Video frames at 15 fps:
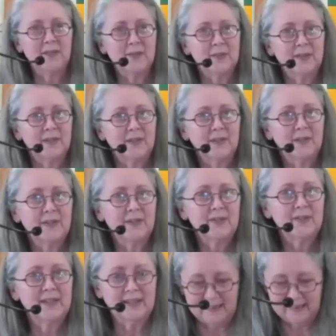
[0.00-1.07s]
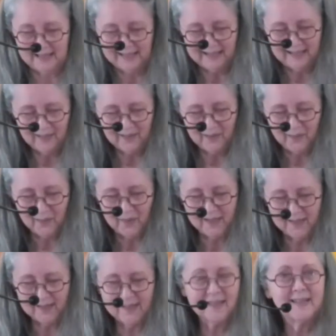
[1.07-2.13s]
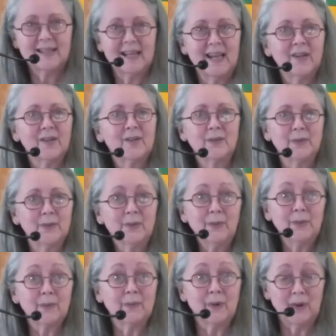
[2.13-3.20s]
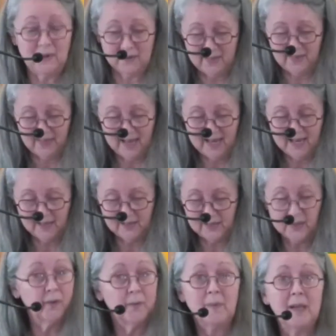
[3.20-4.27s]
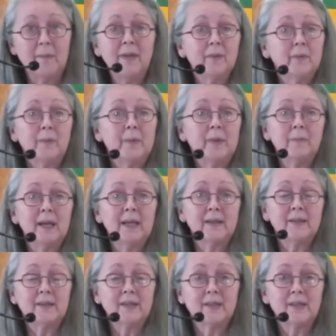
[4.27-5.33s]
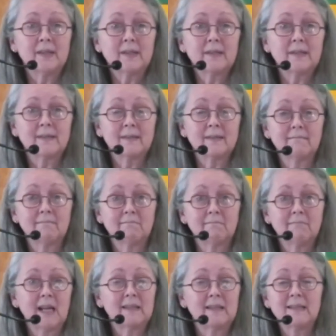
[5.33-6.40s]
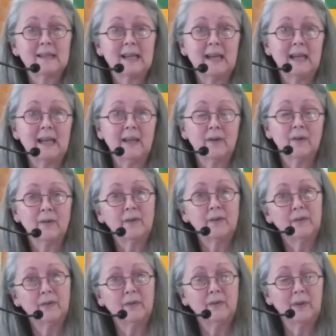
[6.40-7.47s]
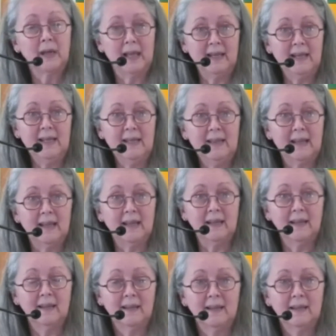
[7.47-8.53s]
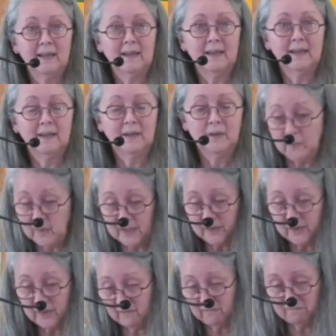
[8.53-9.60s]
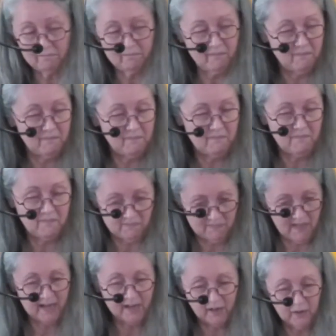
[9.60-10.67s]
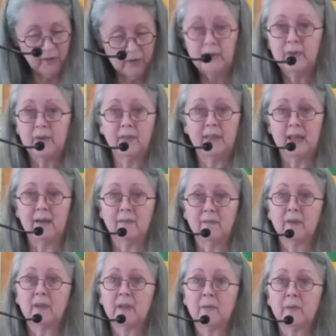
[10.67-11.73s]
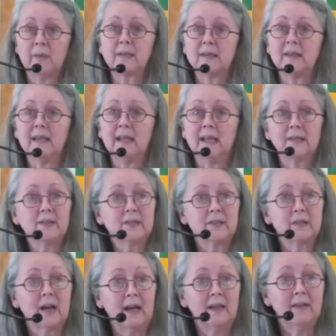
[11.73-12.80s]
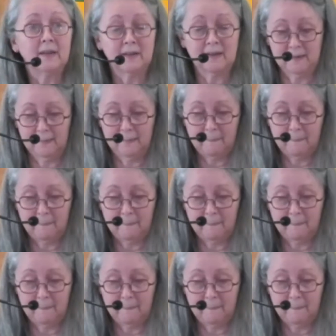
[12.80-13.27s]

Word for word: to a conclusion that they didn't want to say or do the wrong thing, so maybe it would be better to just not say or do anything, which they concluded that really wasn't the answer either.